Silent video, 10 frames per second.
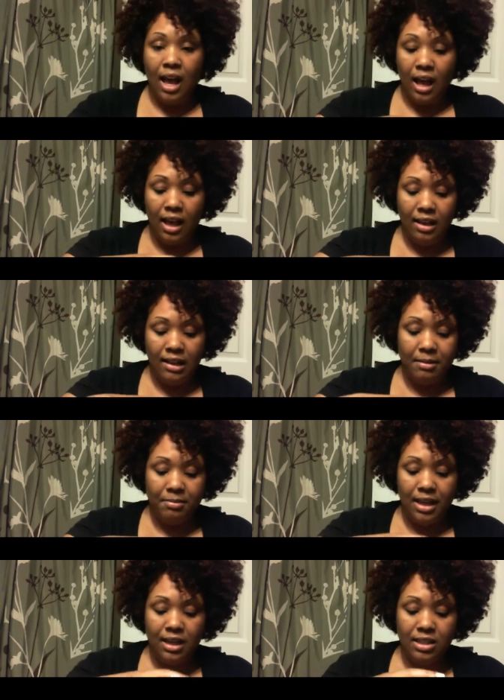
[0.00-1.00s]
um
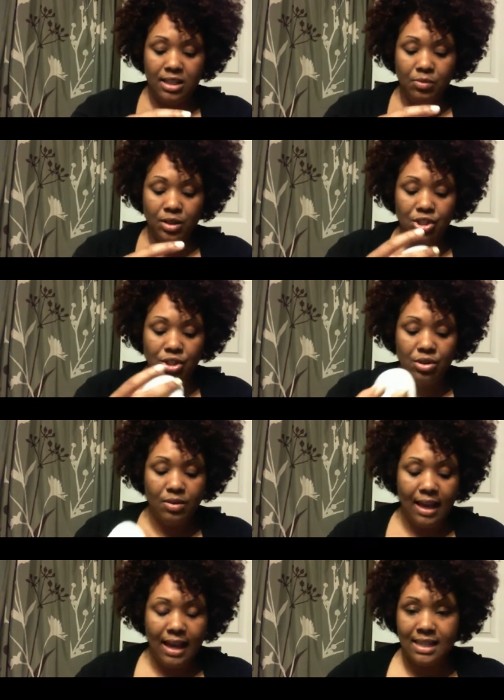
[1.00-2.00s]
just want to show you
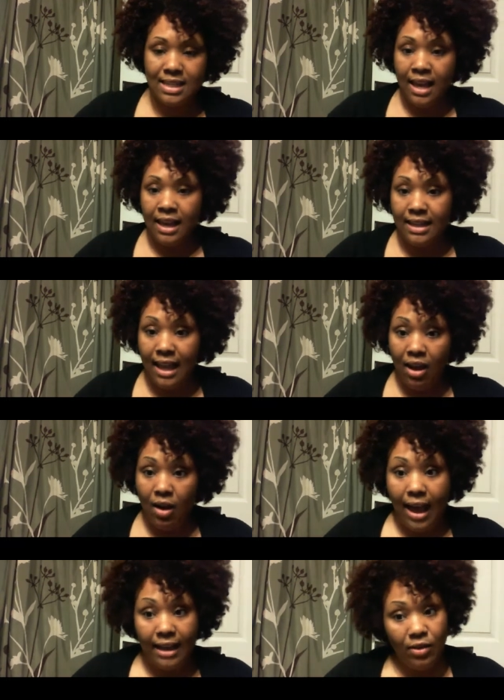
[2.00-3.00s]
guys now
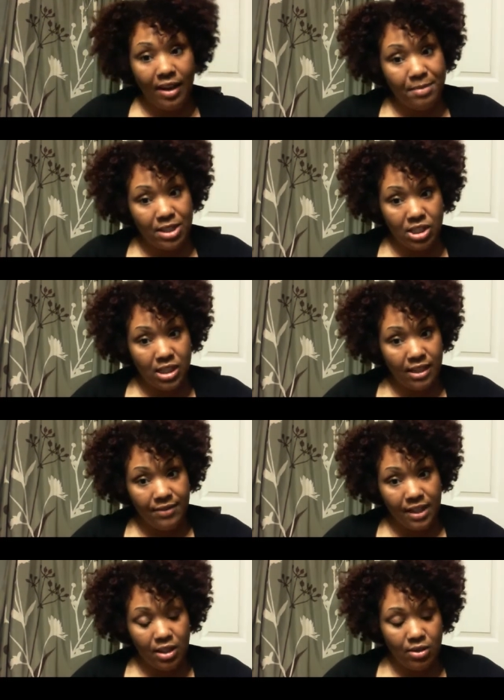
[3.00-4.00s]
i know i mentioned in other
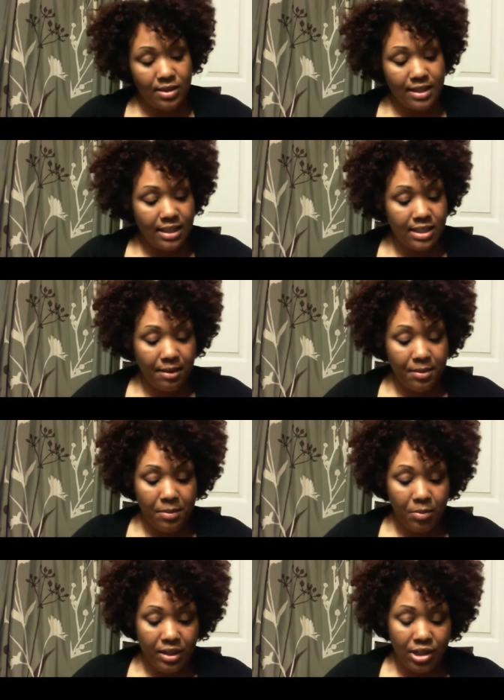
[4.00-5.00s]
videos and i just had to
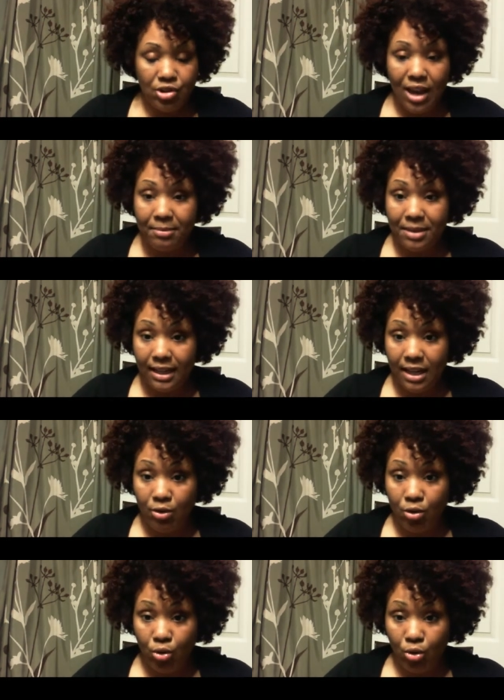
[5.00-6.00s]
keep 100 i'm not a
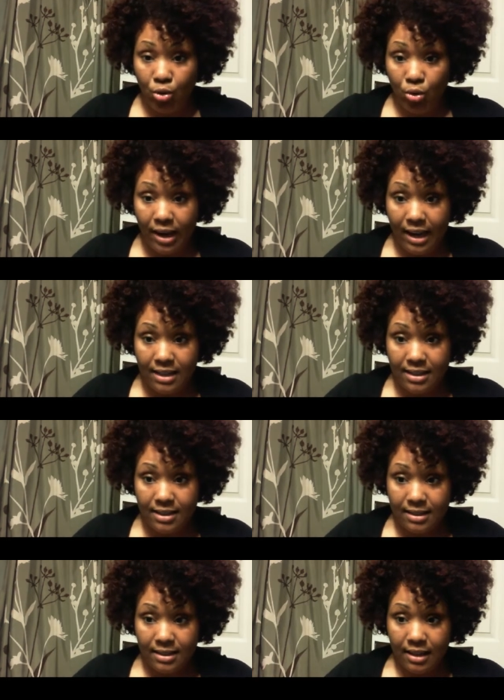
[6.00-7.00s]
great
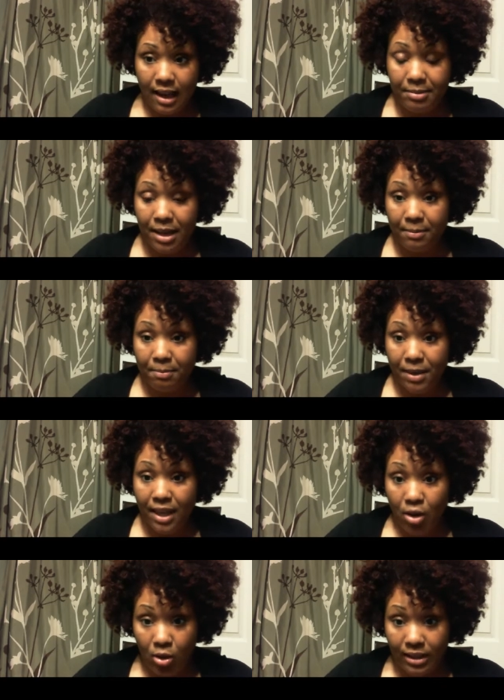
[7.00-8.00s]
i'm not
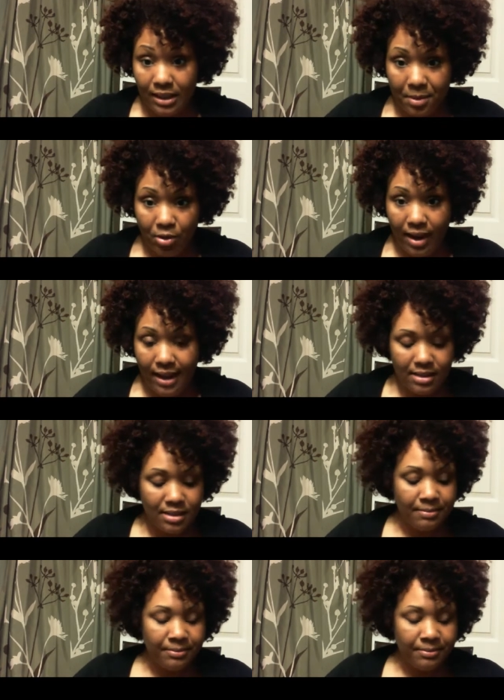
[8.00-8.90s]
big on lemongrass